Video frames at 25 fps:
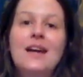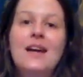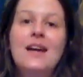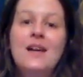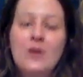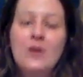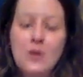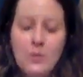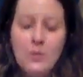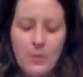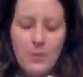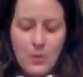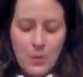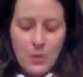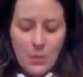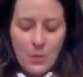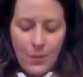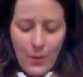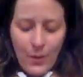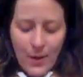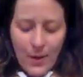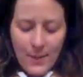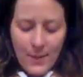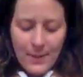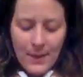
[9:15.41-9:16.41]
And I bought
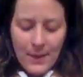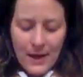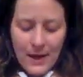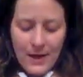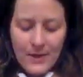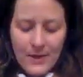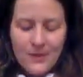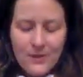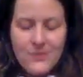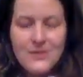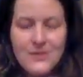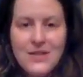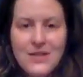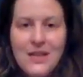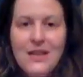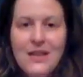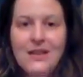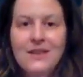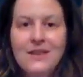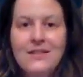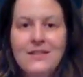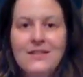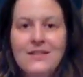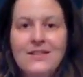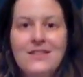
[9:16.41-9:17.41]
one pair of
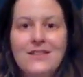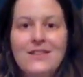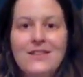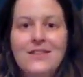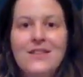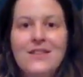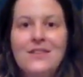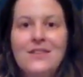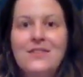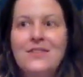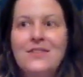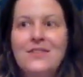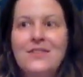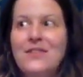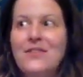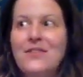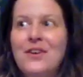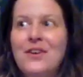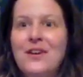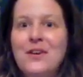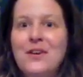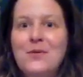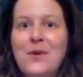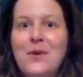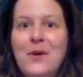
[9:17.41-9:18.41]
jeans that fit
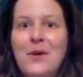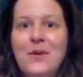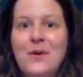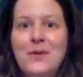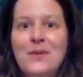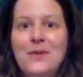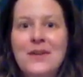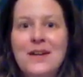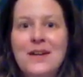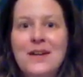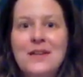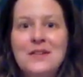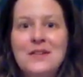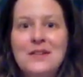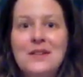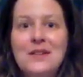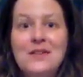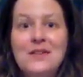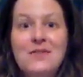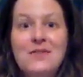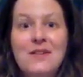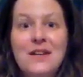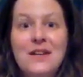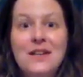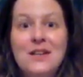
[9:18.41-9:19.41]
really well, and they actually
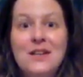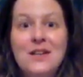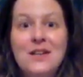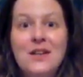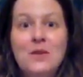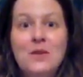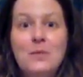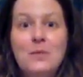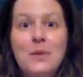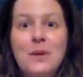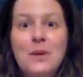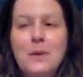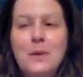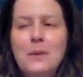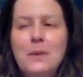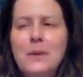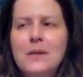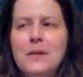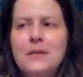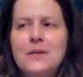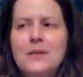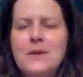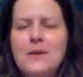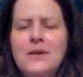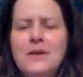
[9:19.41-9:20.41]
looked really good, but they were
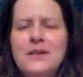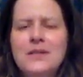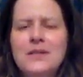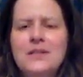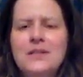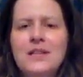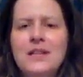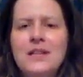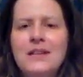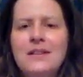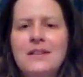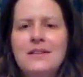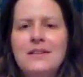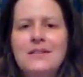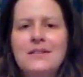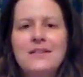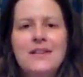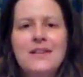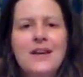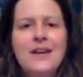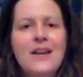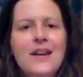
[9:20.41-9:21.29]
like tight jeans.